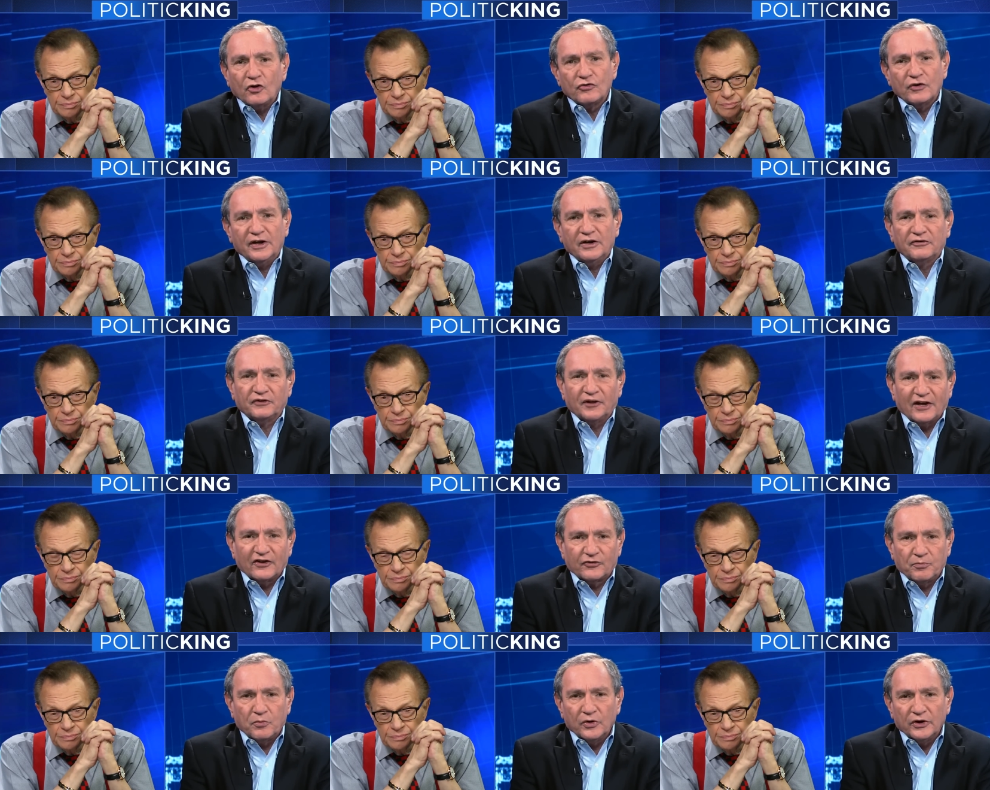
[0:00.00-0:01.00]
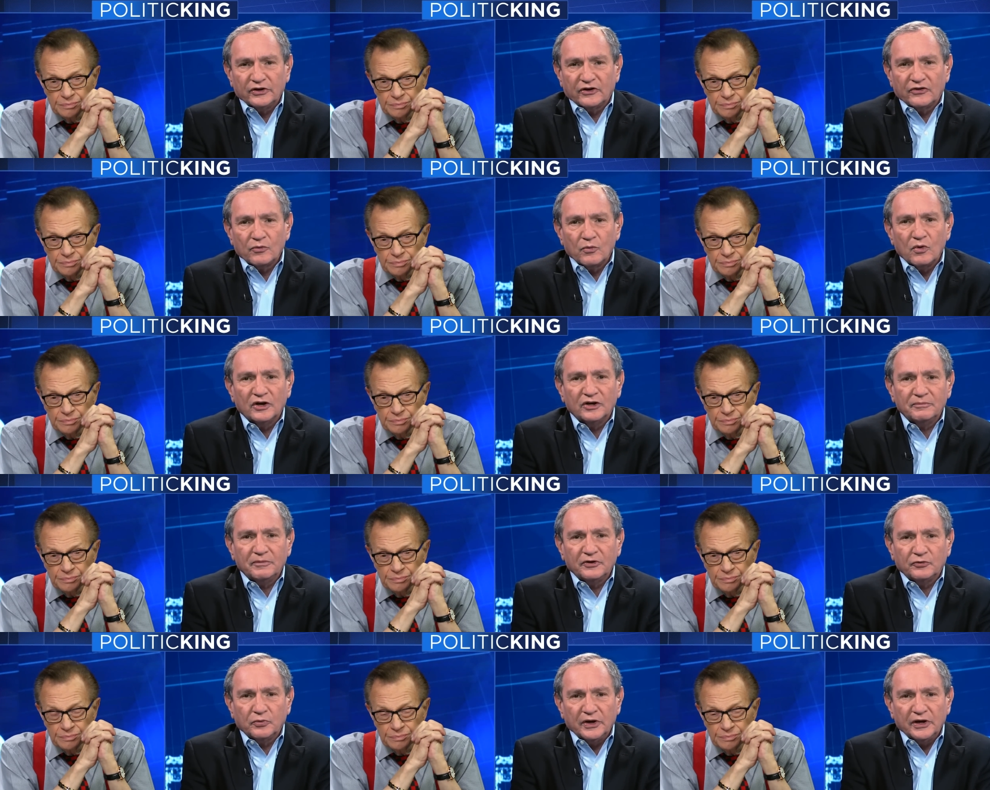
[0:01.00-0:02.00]
Speaker 1: no greater flashpoint than the one
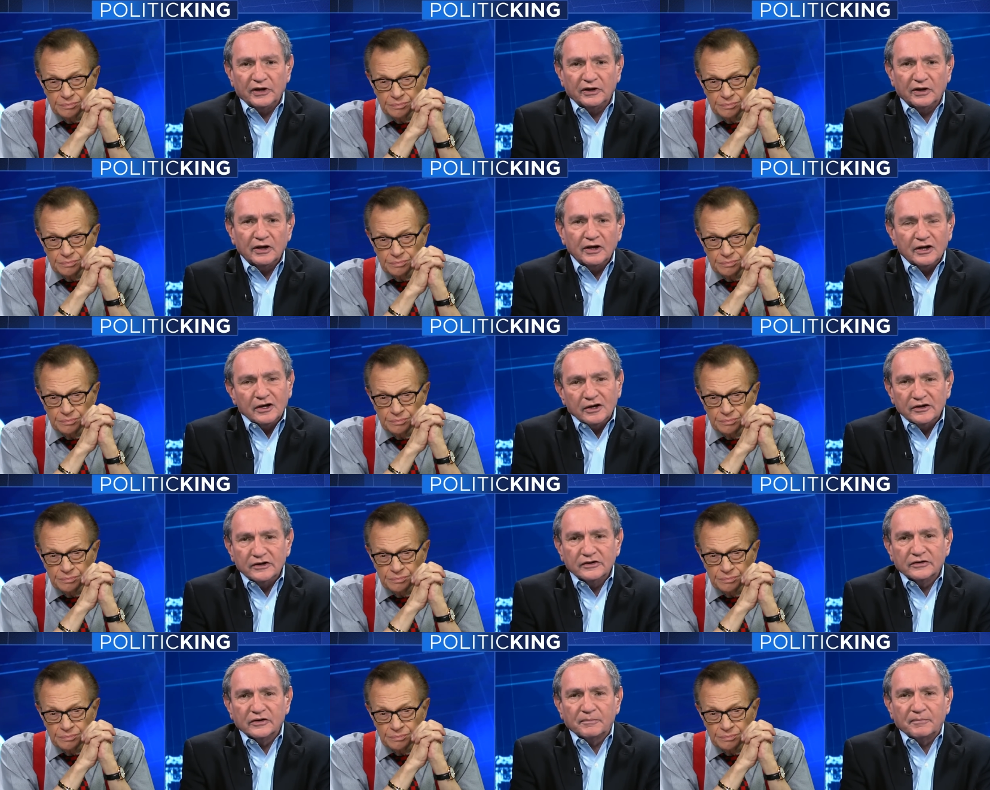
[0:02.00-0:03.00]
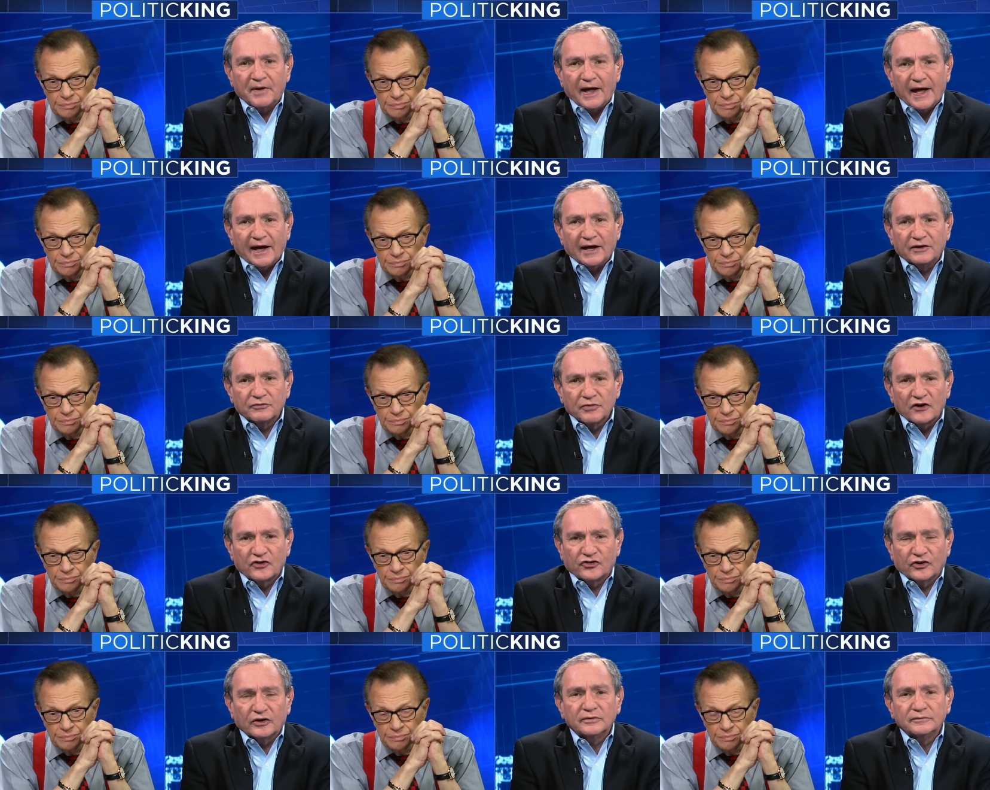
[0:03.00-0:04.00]
between Europe and
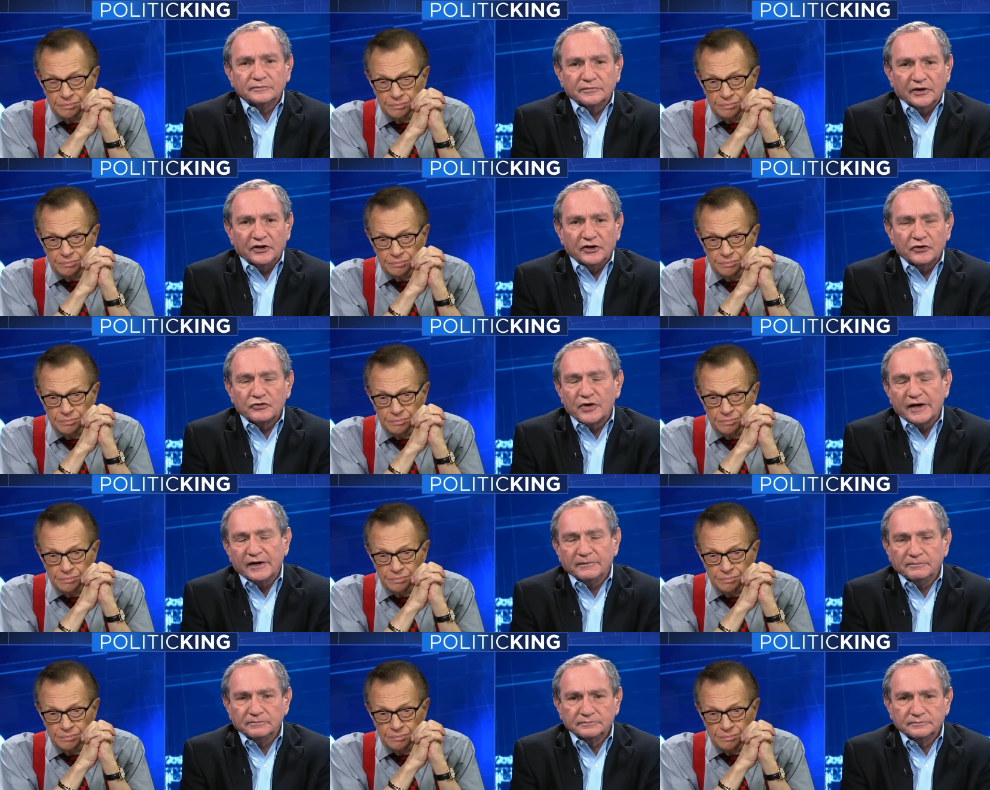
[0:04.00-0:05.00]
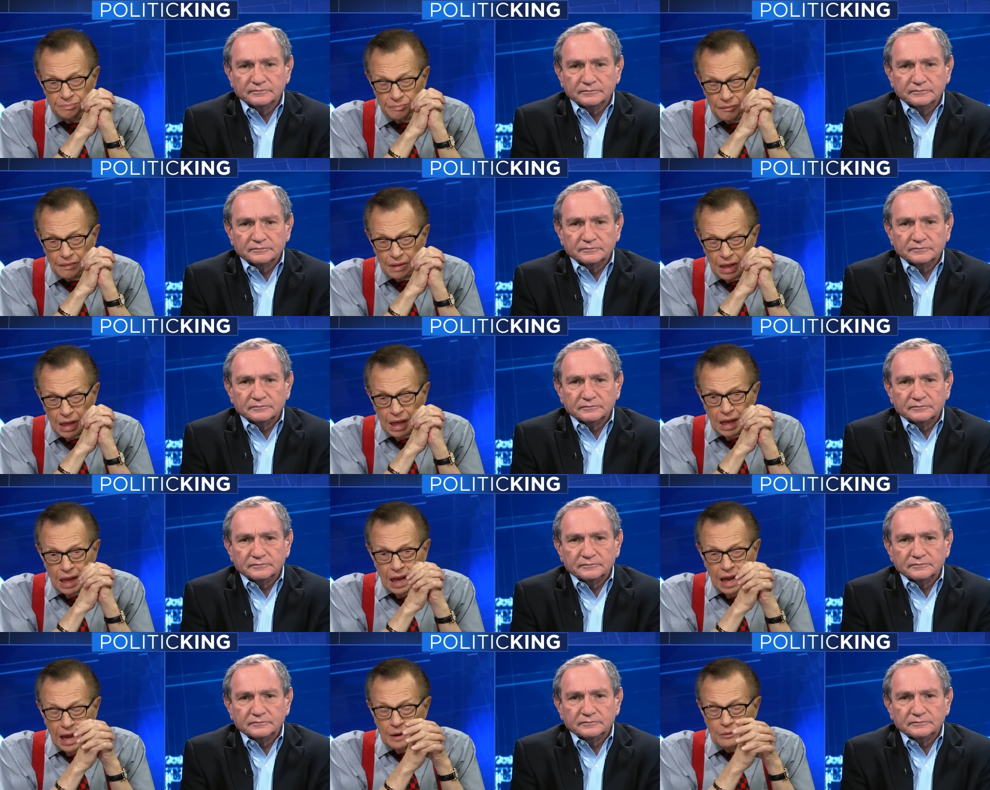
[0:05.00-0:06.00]
Russia and Ukraine.
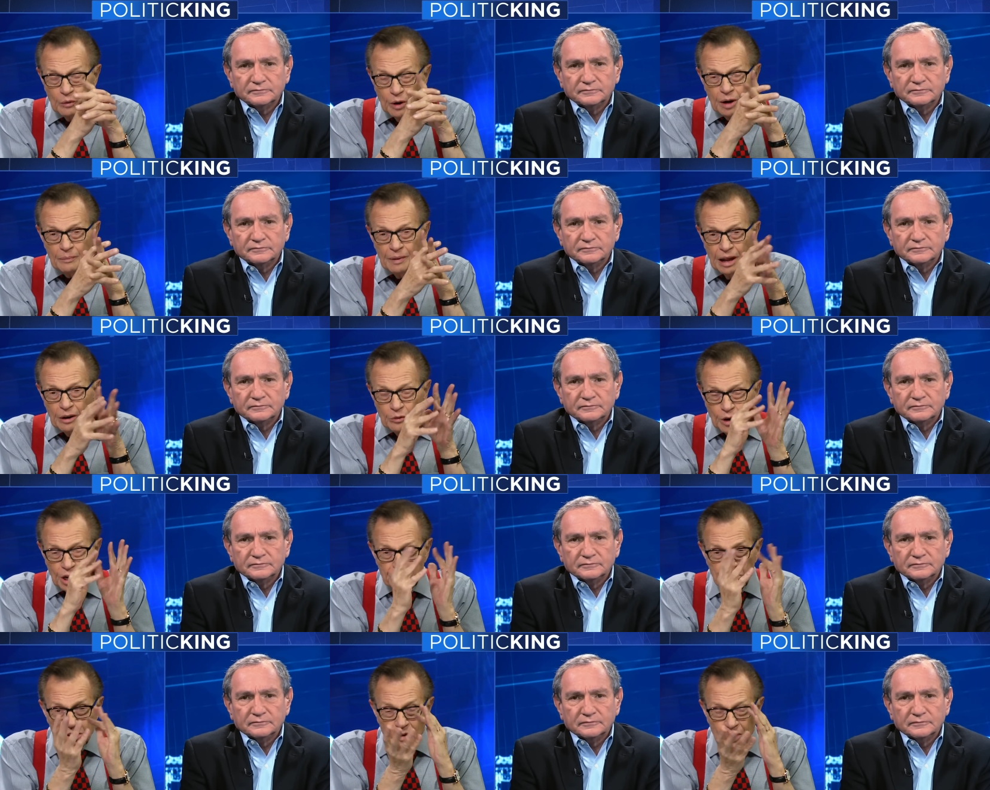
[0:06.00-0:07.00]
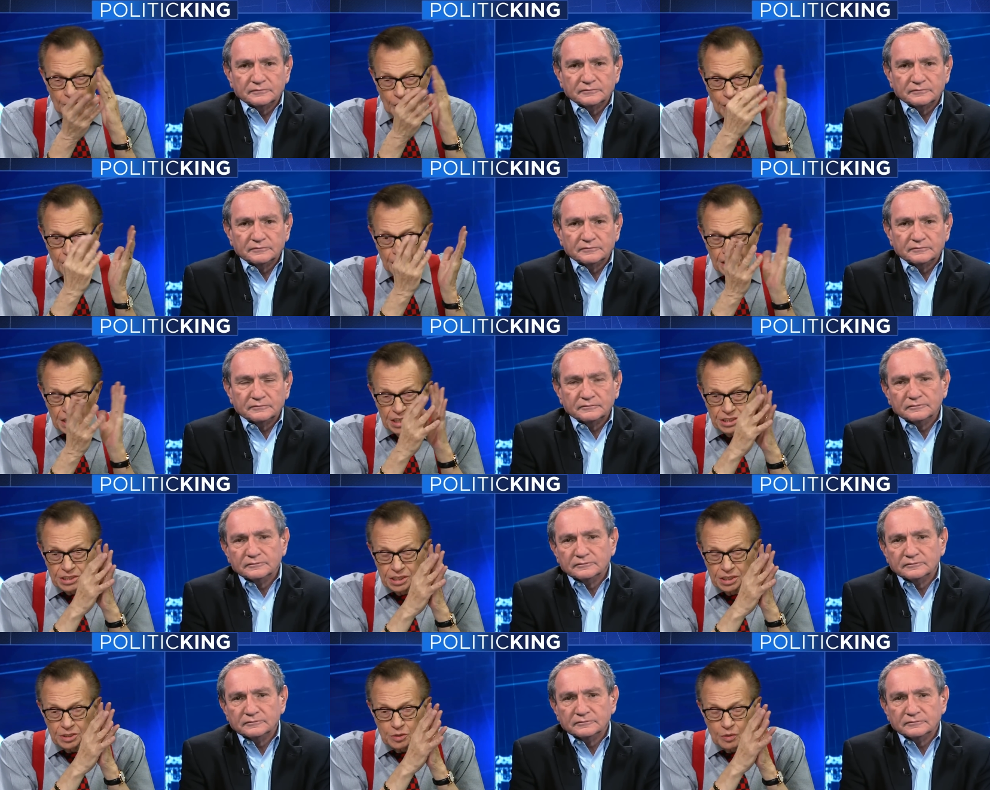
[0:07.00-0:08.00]
Speaker 2: And what about Russia in all of
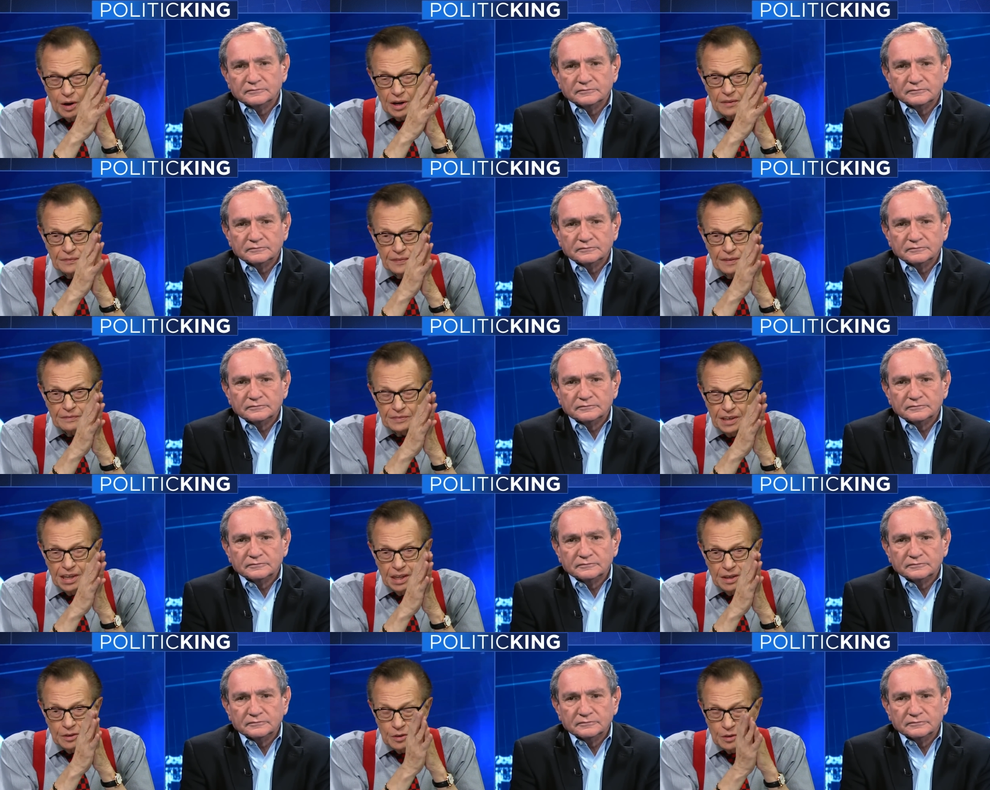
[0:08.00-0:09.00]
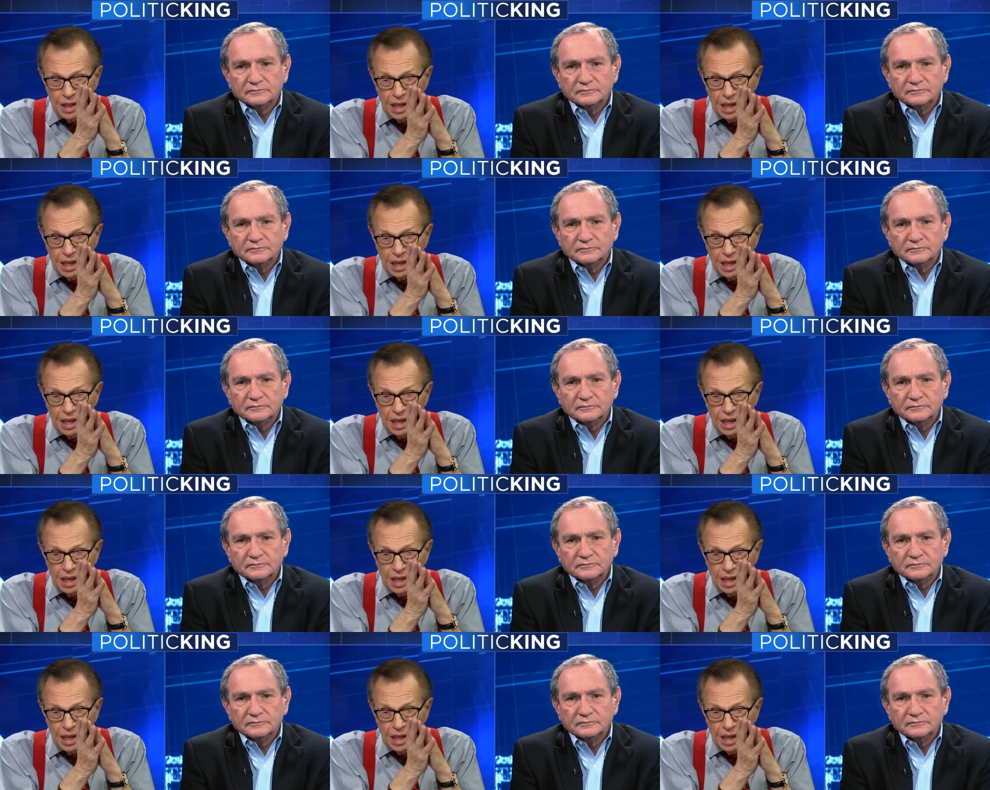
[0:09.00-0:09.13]
this in 2015? Do